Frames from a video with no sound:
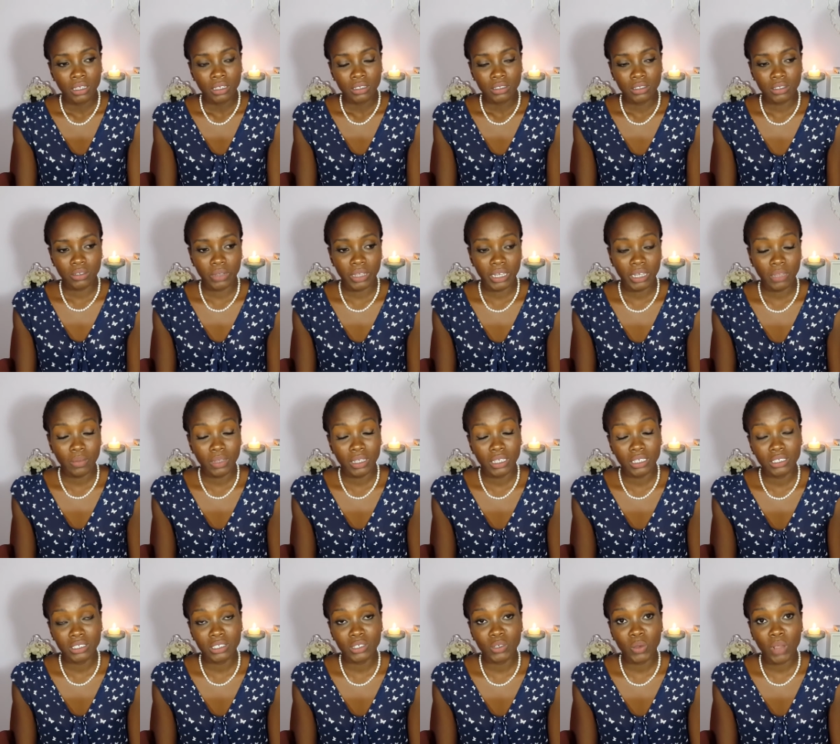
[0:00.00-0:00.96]
So
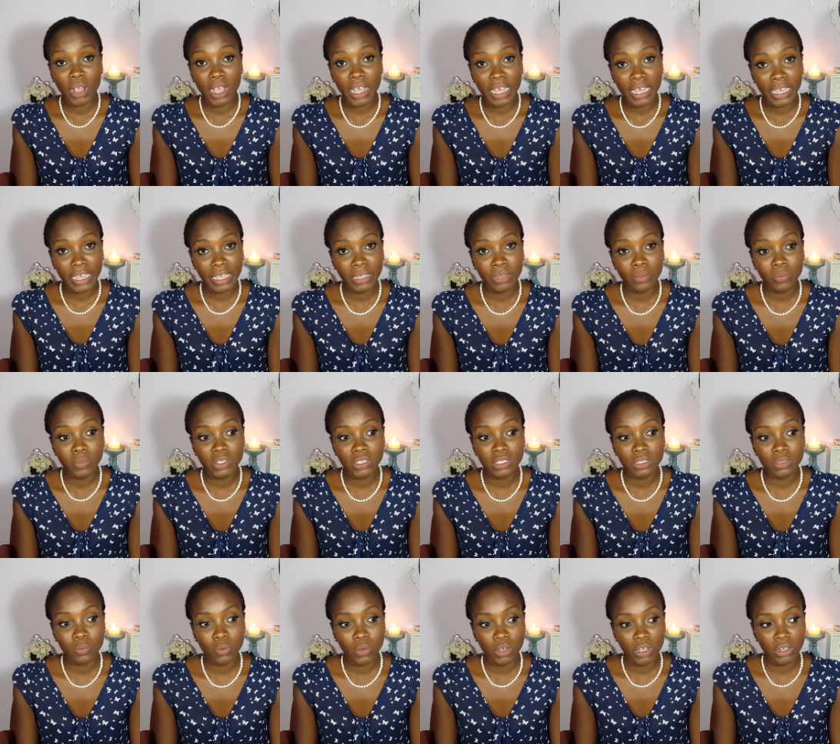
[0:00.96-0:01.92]
anyway, so I was
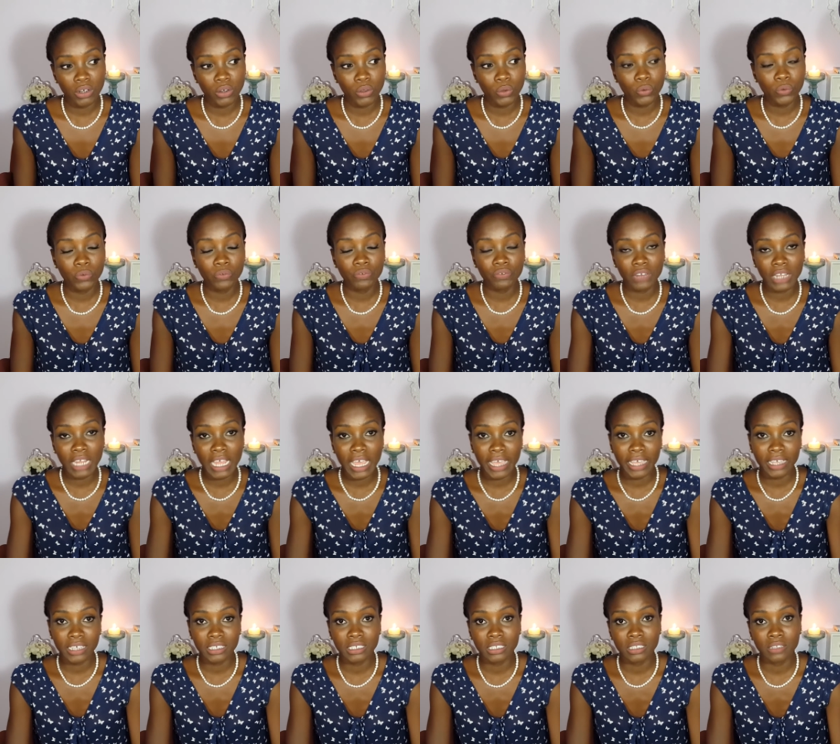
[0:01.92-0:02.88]
the one who
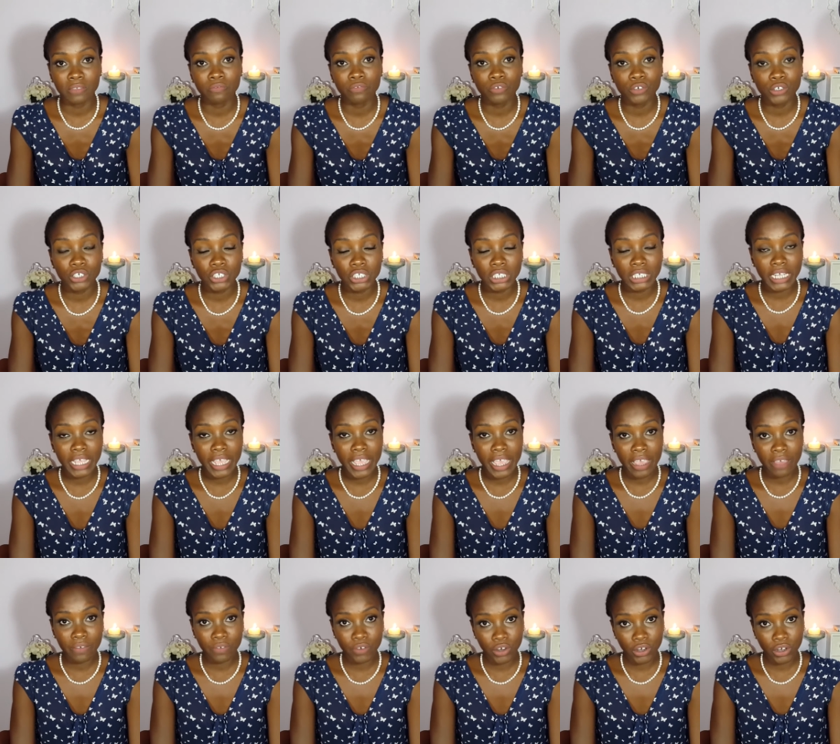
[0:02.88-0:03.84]
flagged the first
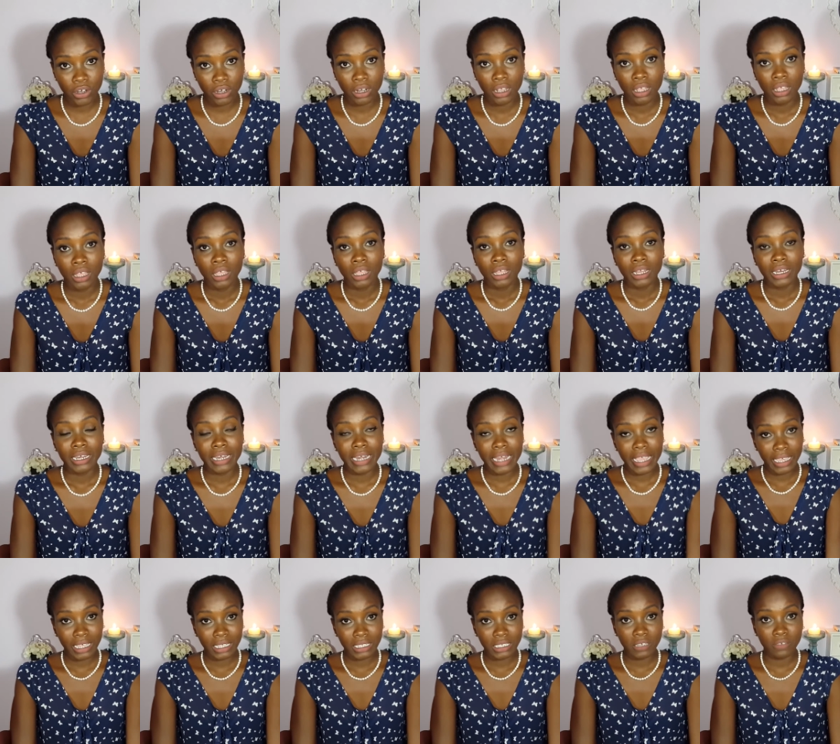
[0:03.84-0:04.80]
ever
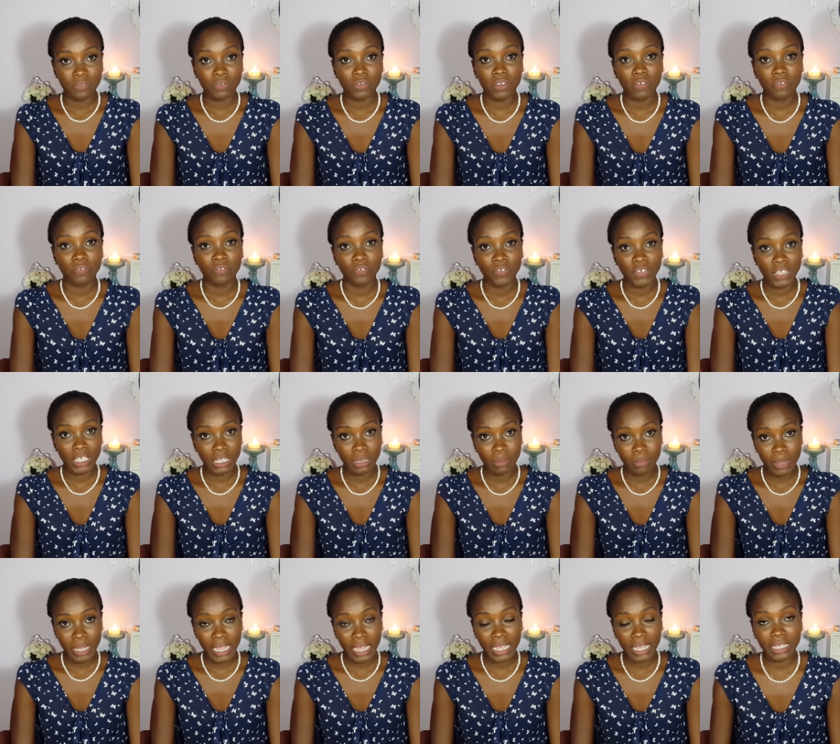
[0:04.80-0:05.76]
negative
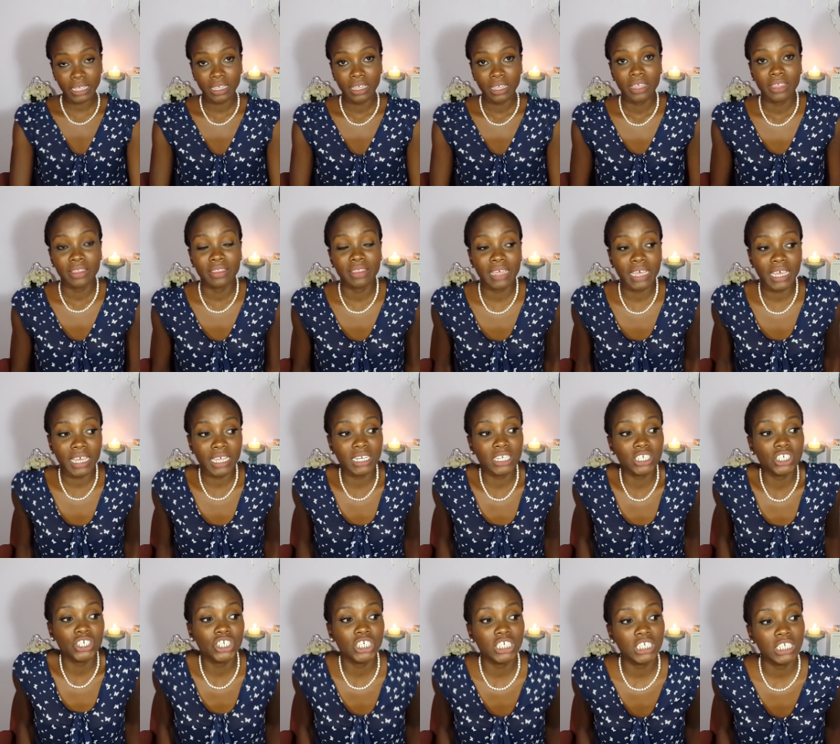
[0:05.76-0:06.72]
feedback that
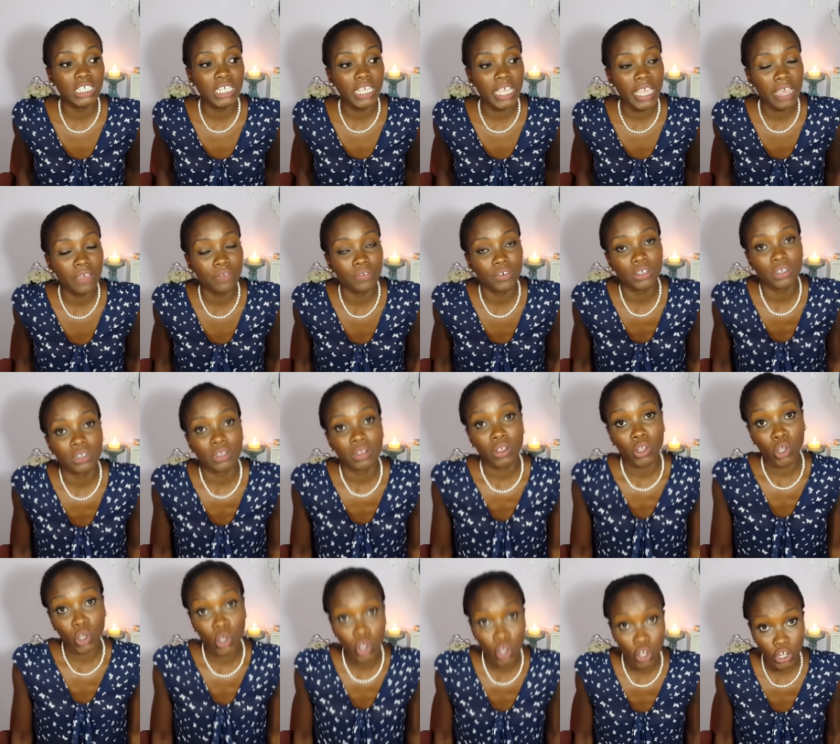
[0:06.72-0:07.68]
she ever
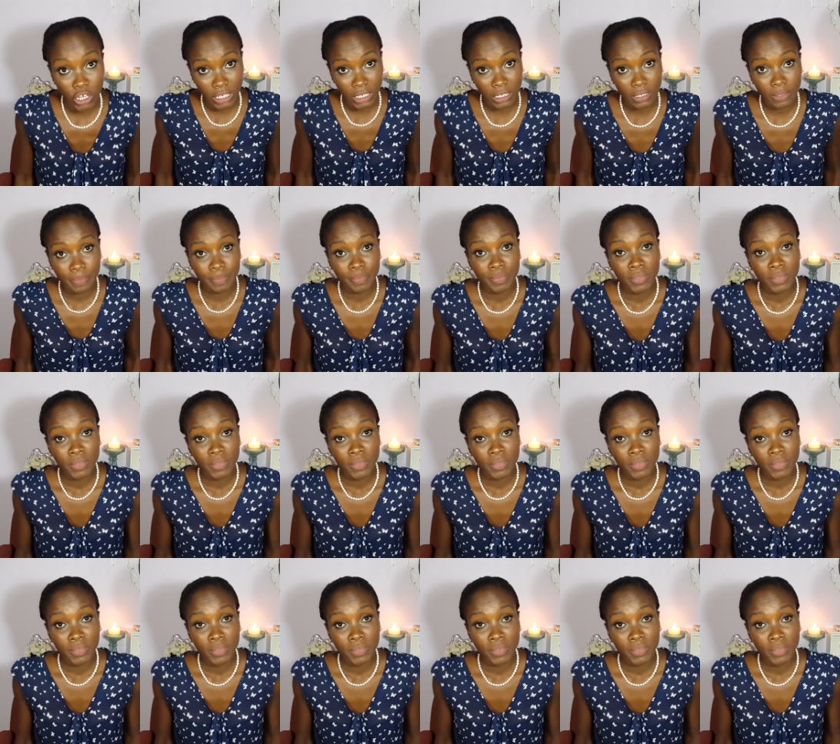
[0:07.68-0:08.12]
got.